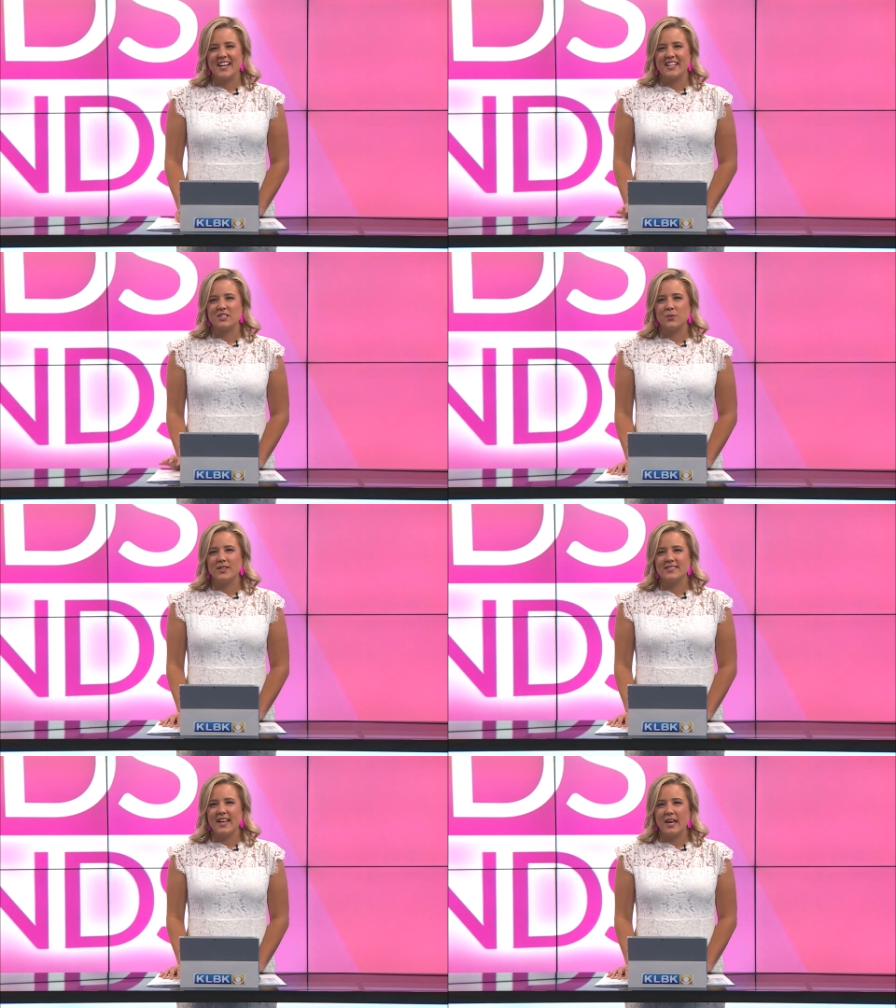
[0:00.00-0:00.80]
it's
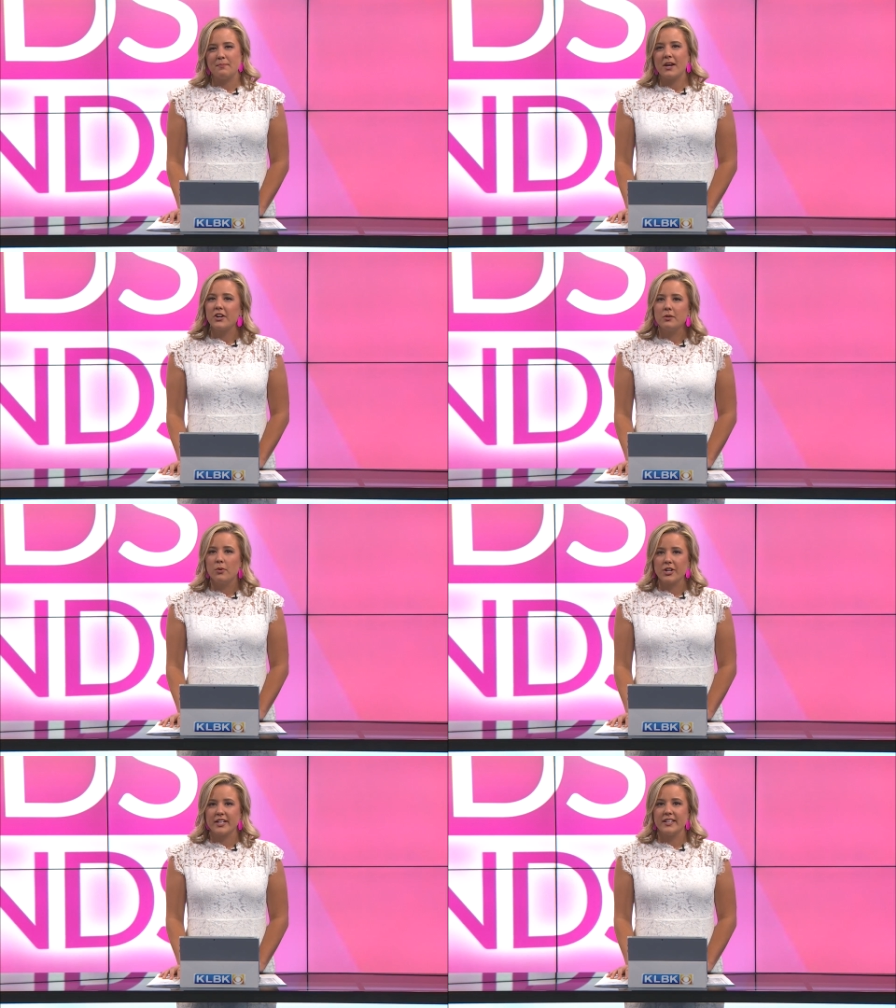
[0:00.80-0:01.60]
Wednesday, and Mariel
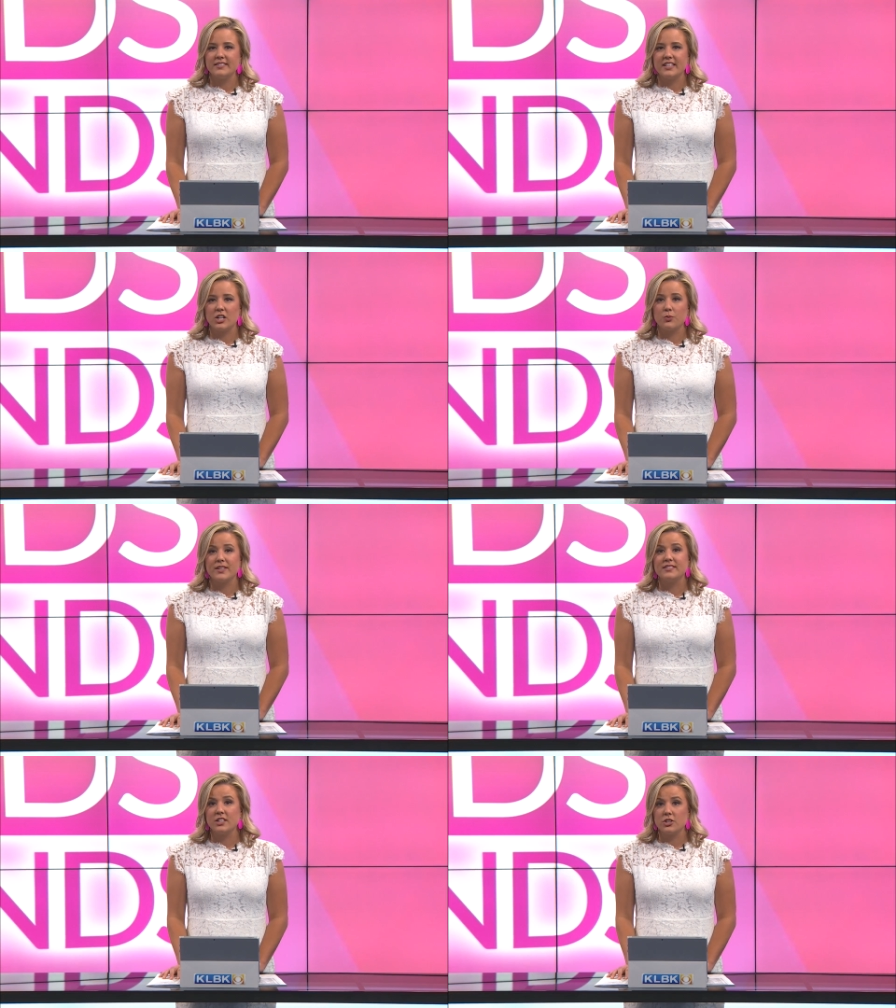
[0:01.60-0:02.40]
Morgan is here
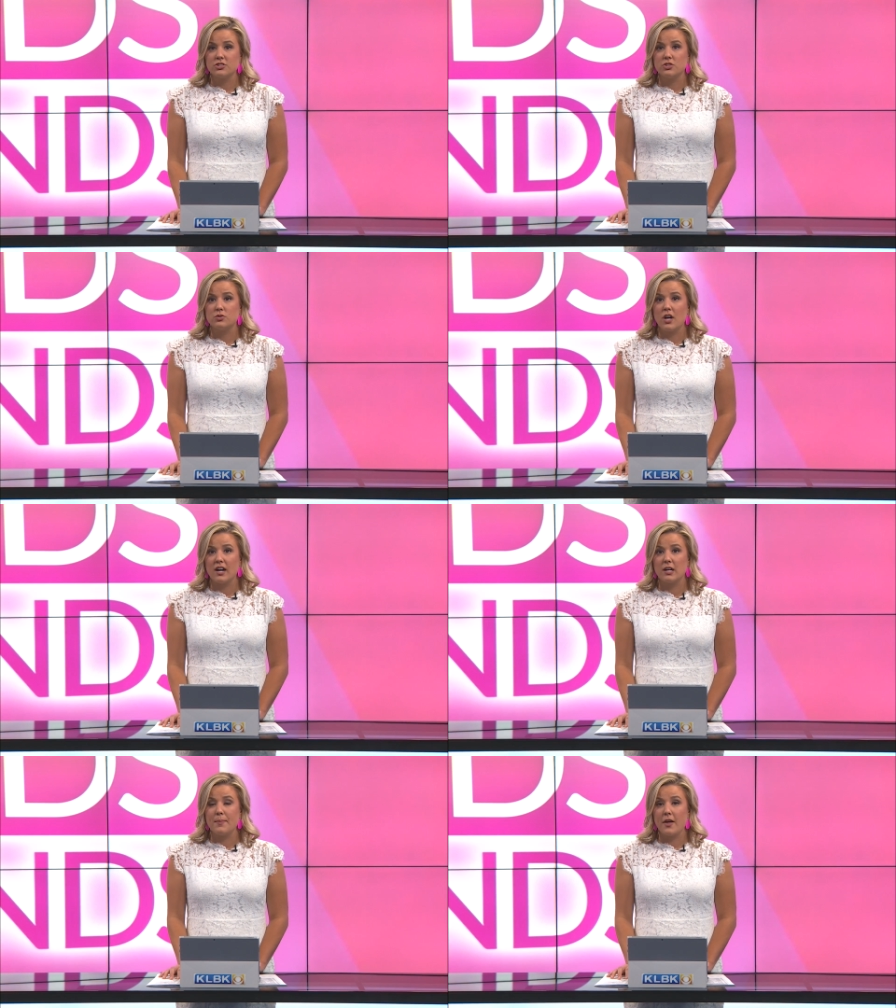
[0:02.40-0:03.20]
with Dillards to
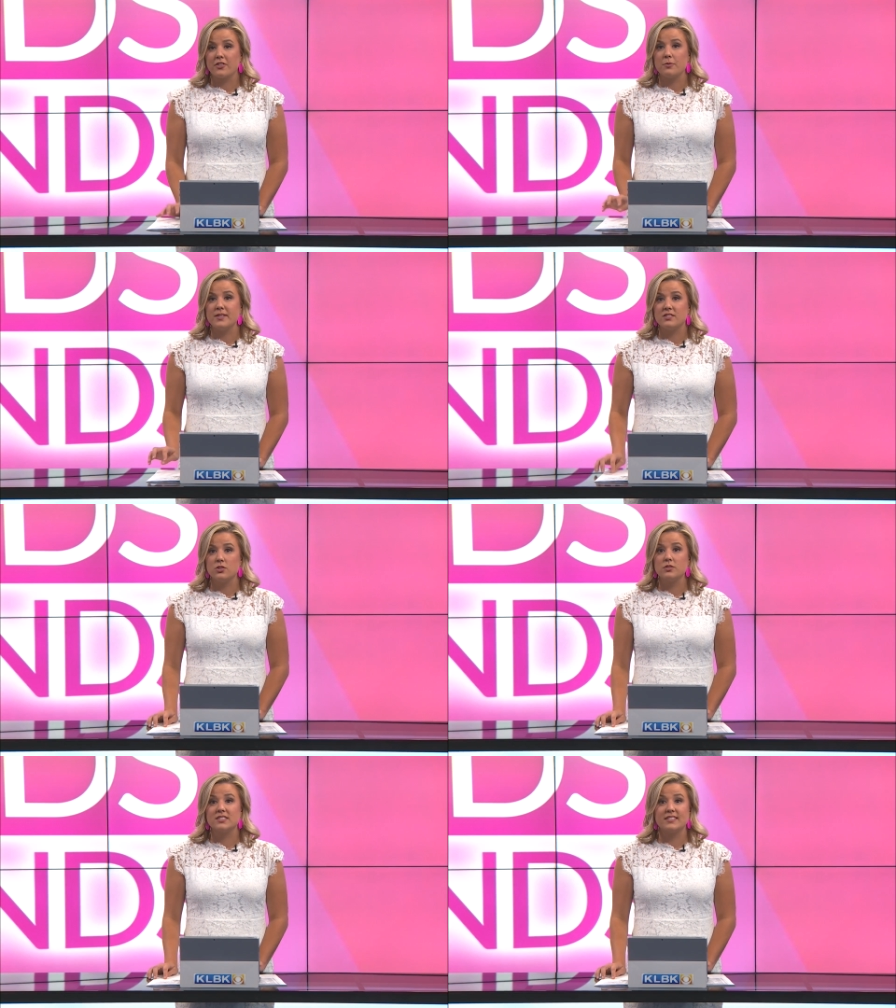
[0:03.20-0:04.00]
talk about their
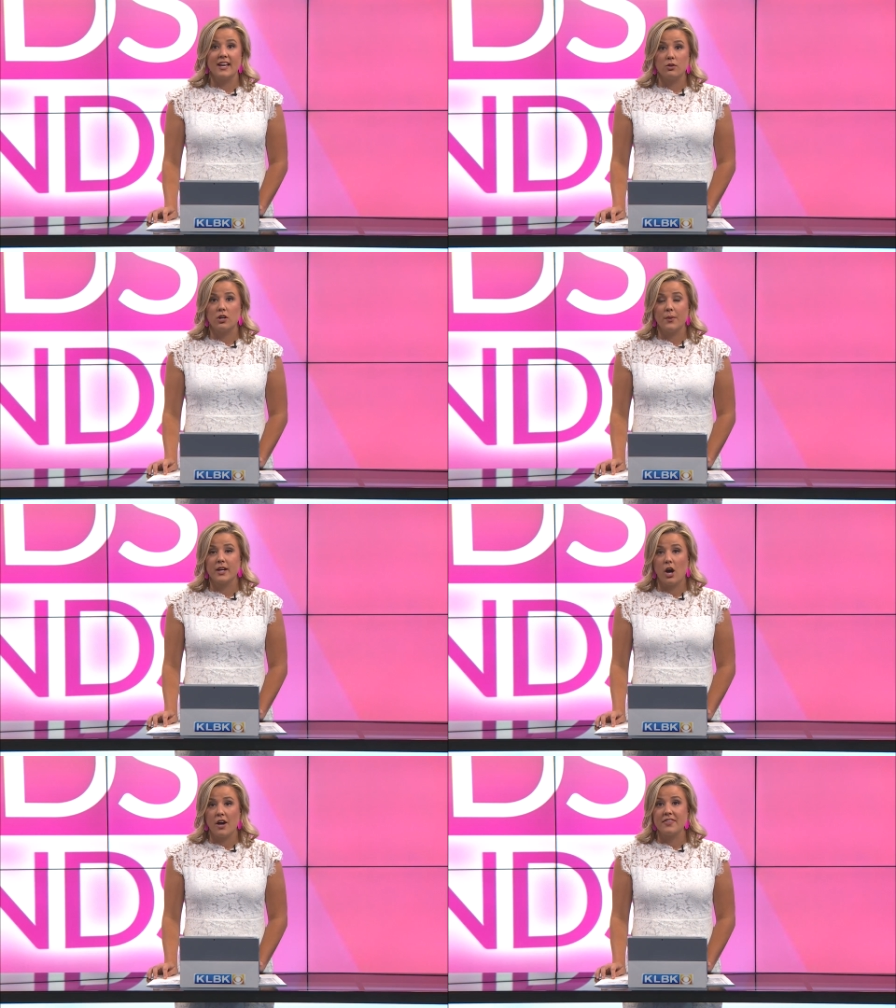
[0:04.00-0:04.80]
Misook sale
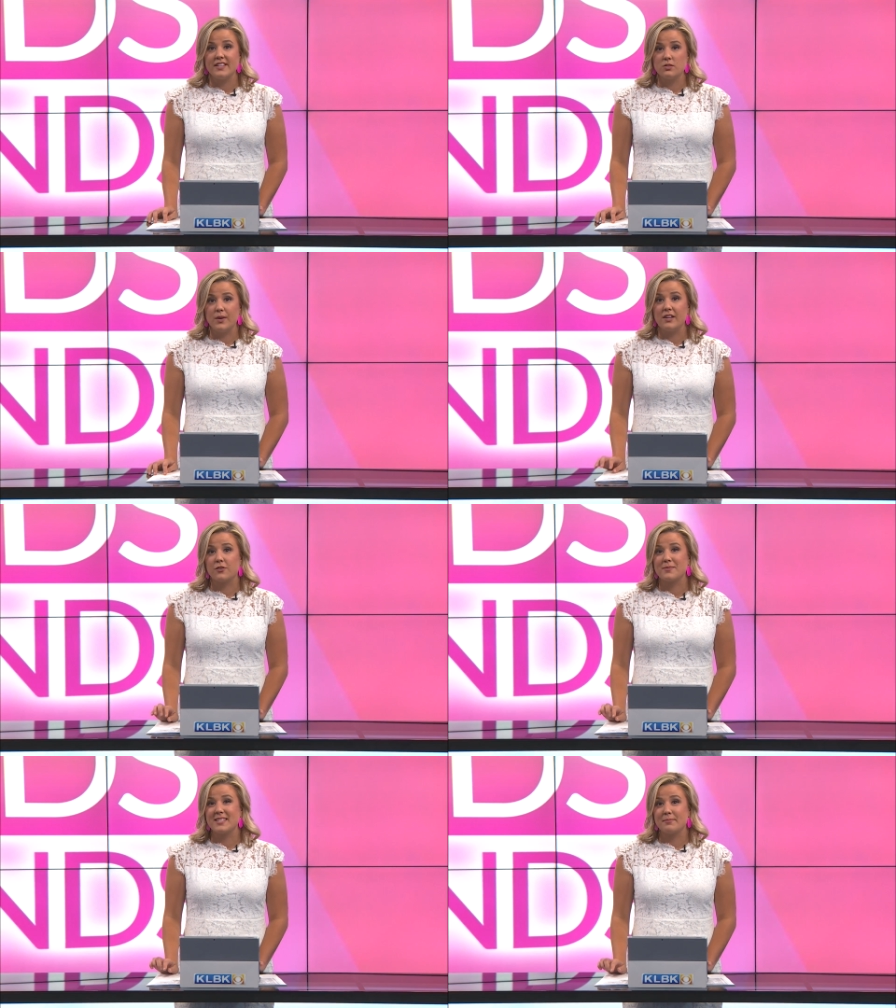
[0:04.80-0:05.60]
going on this week
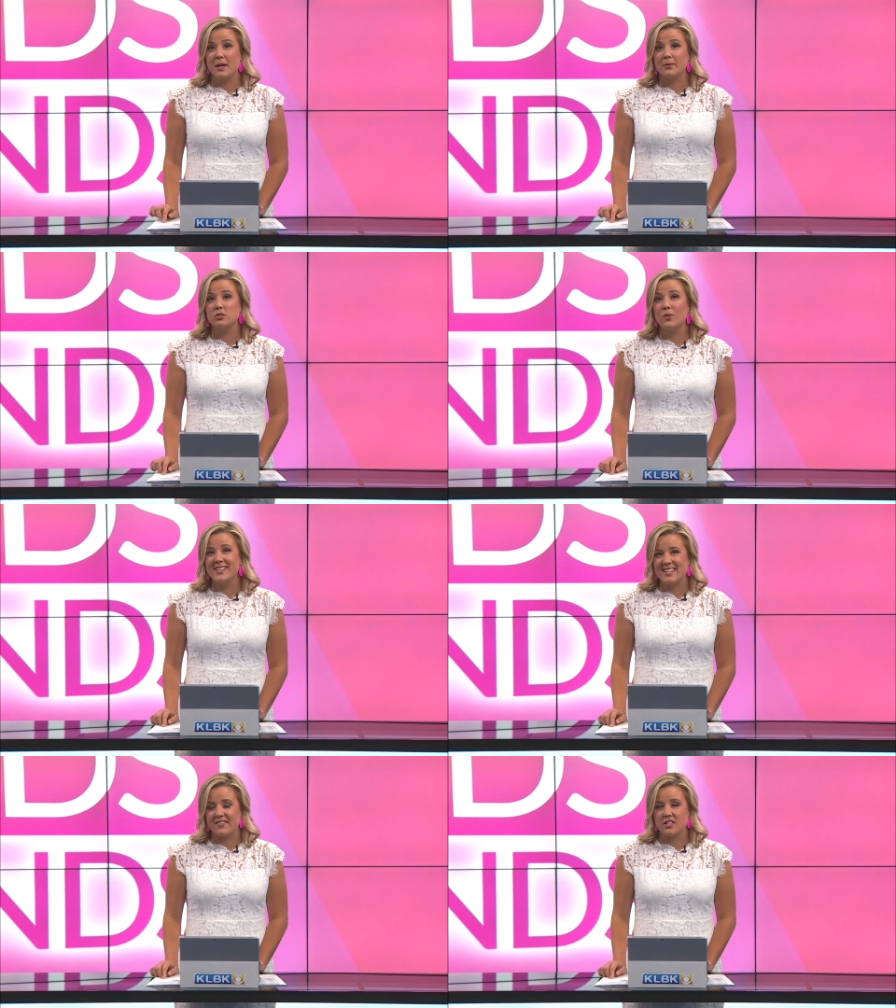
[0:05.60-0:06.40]
from September
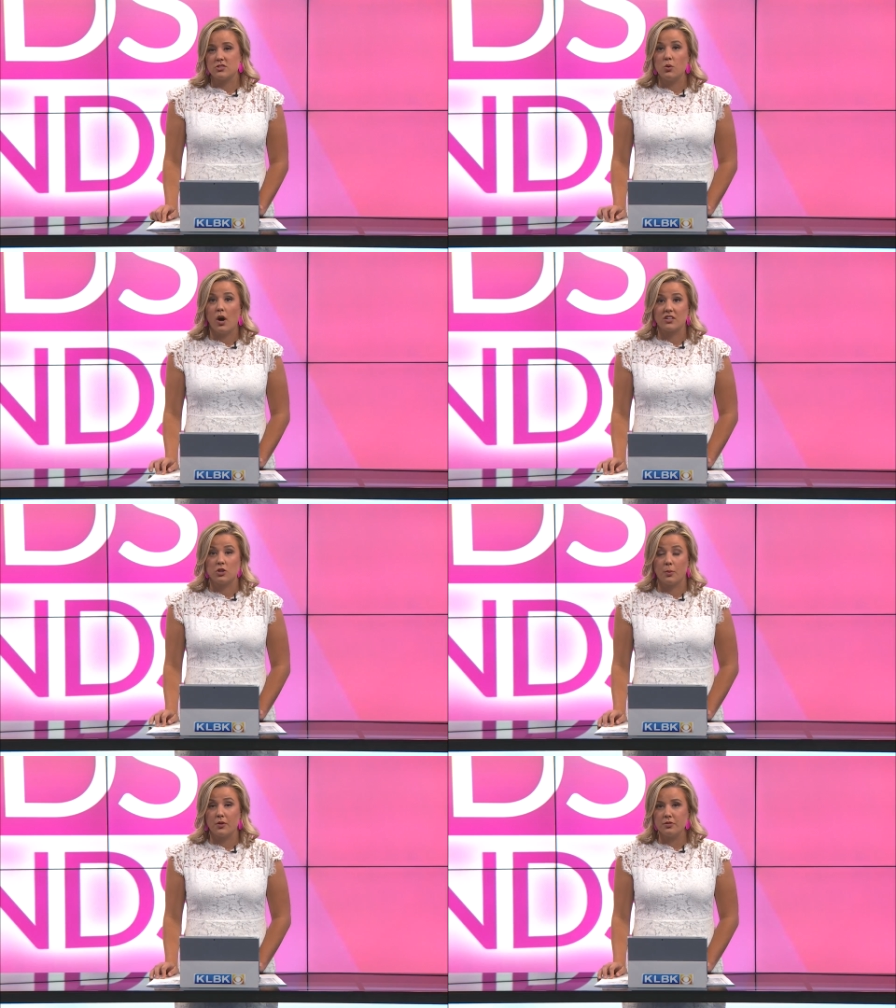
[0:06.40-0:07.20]
27th to
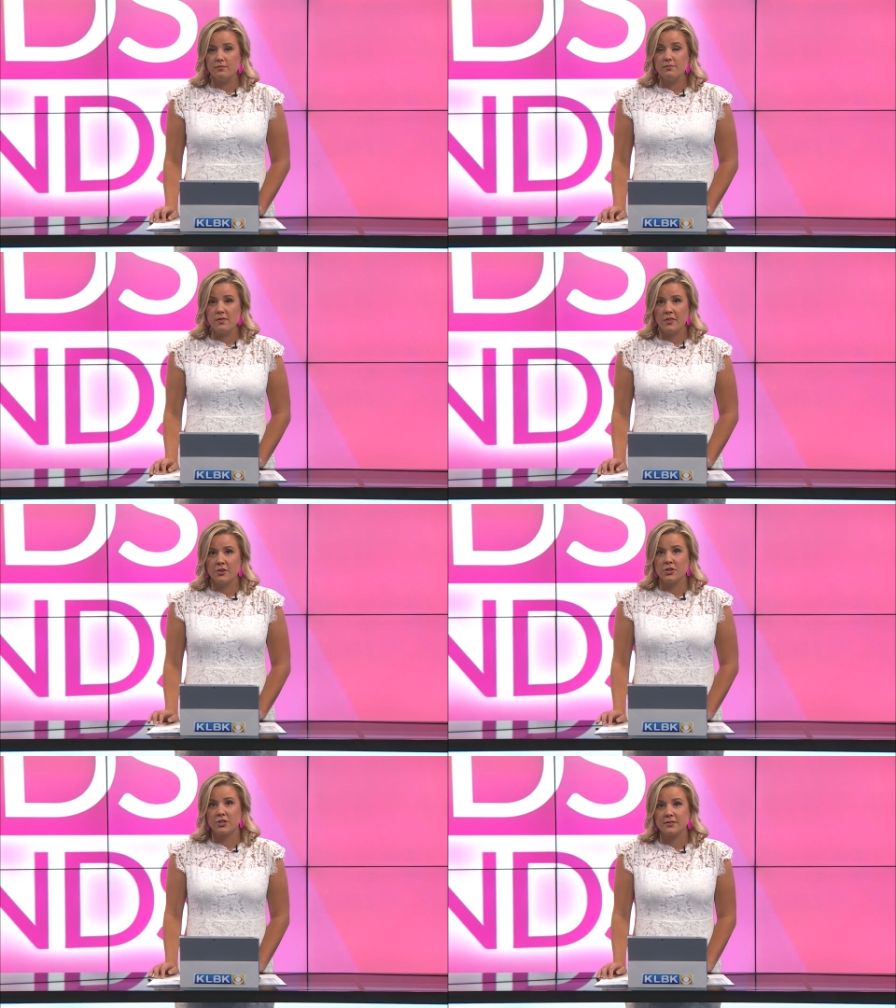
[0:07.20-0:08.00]
October
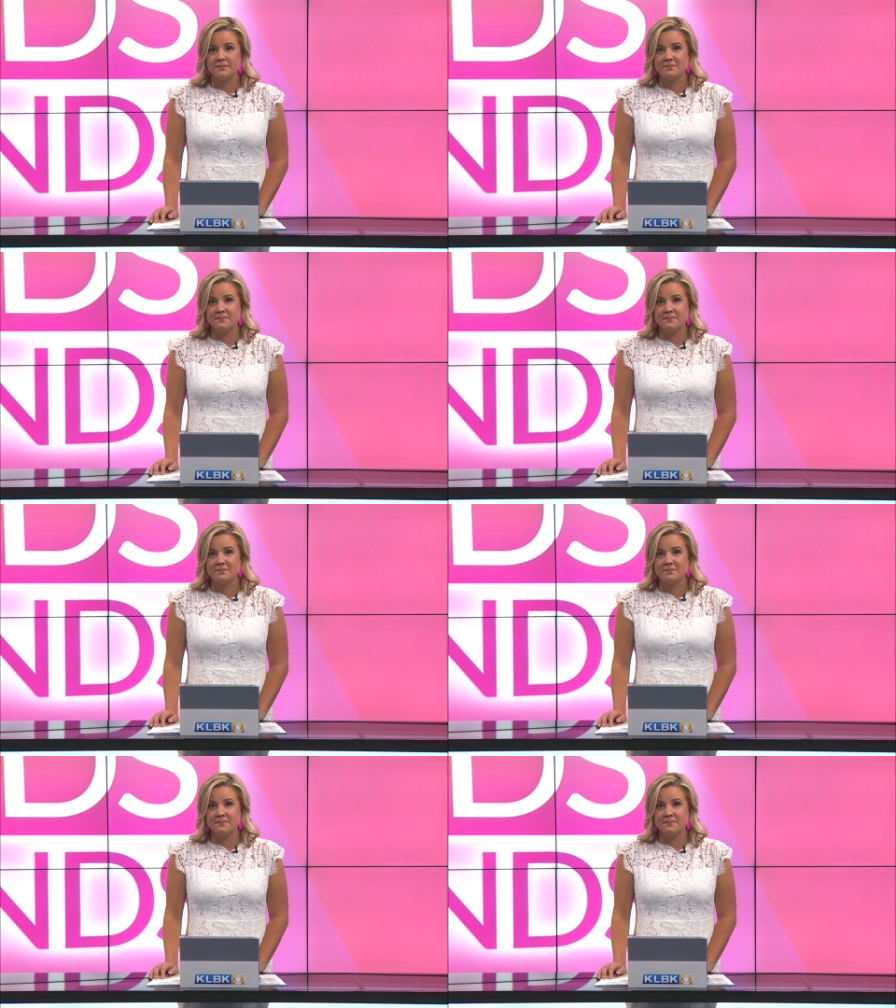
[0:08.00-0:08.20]
3rd.